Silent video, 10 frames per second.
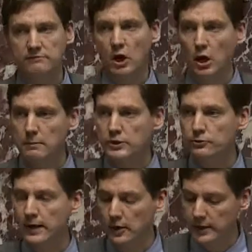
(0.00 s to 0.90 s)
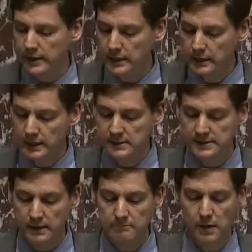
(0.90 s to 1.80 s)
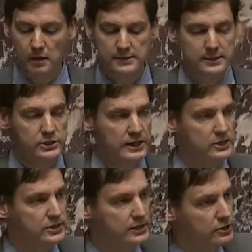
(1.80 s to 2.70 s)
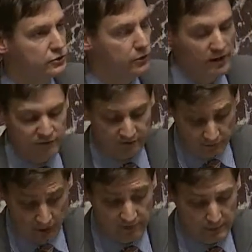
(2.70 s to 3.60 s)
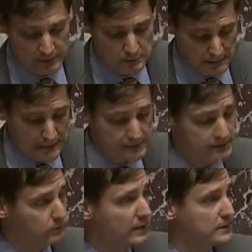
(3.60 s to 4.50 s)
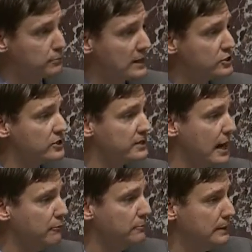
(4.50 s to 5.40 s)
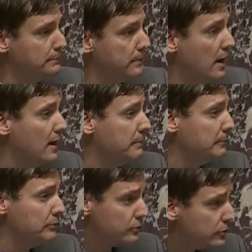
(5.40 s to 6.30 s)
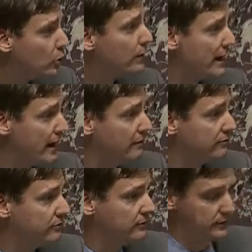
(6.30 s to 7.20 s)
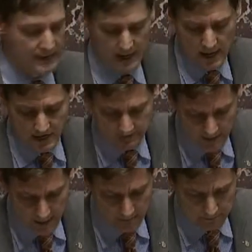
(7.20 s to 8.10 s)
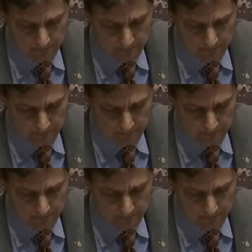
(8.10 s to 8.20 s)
of arbitrary and sudden policy changes can destroy a family's plans and waste precious time of people who don't have that kind of time.